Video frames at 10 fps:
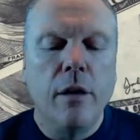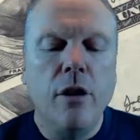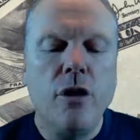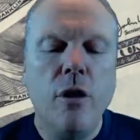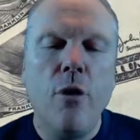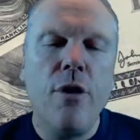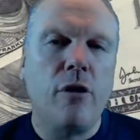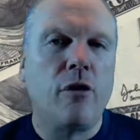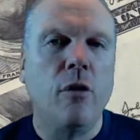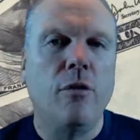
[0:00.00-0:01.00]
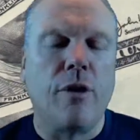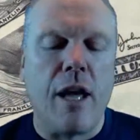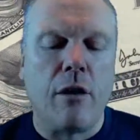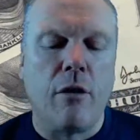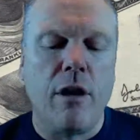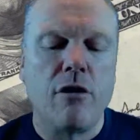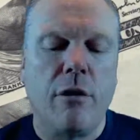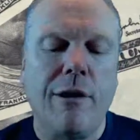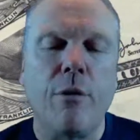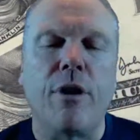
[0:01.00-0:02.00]
Did you know that students are now
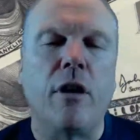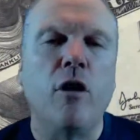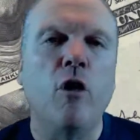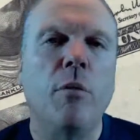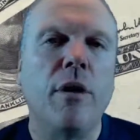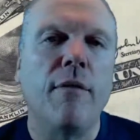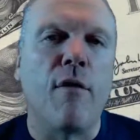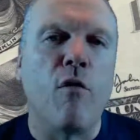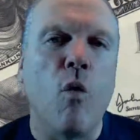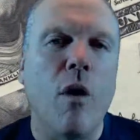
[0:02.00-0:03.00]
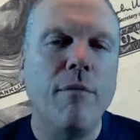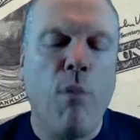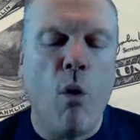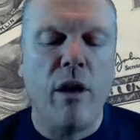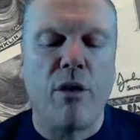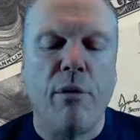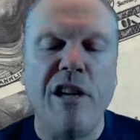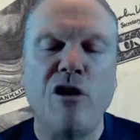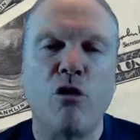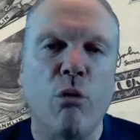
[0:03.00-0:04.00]
graduating with a cumulative of
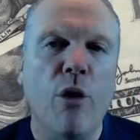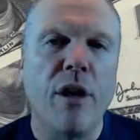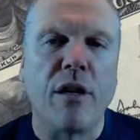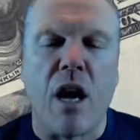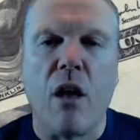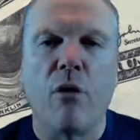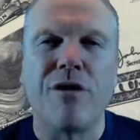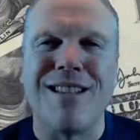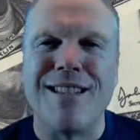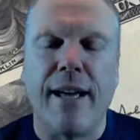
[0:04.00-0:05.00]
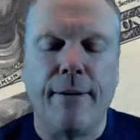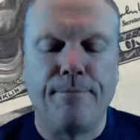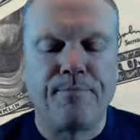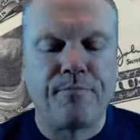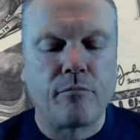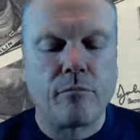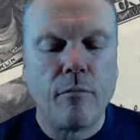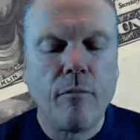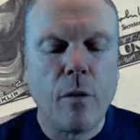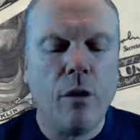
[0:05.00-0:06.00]
$1.3 trillion in debt?
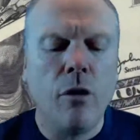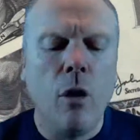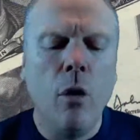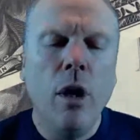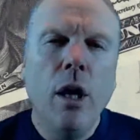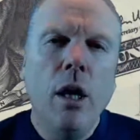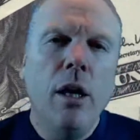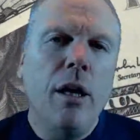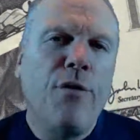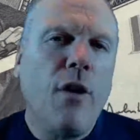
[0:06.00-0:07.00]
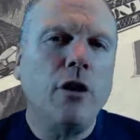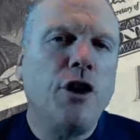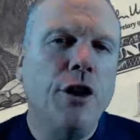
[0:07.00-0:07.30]
So if our